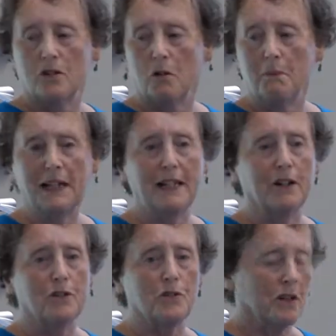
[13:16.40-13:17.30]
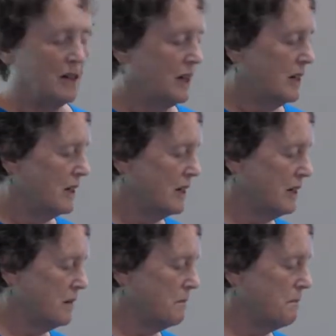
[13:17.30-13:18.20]
so many years,
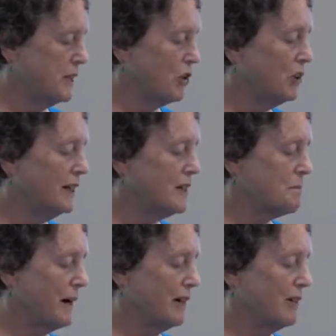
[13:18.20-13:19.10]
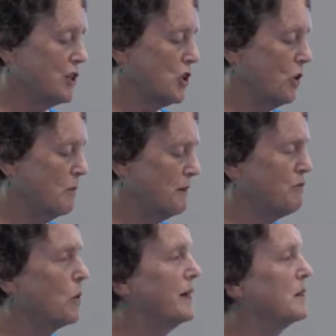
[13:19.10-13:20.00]
the earliest migrants show up
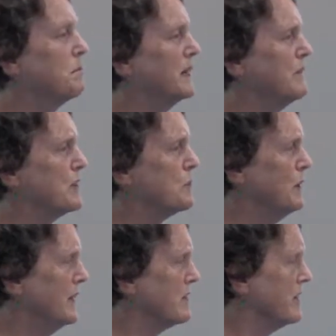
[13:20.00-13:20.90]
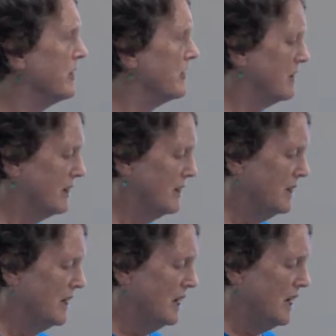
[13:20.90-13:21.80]
before we can believe that spring is here
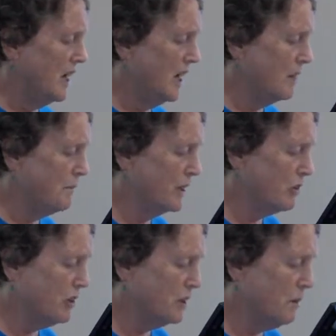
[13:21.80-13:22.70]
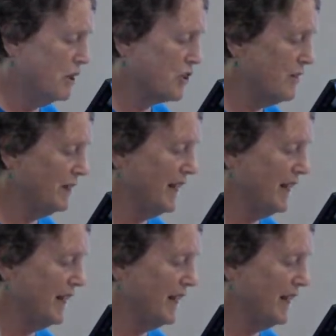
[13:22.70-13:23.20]
um, in early March, even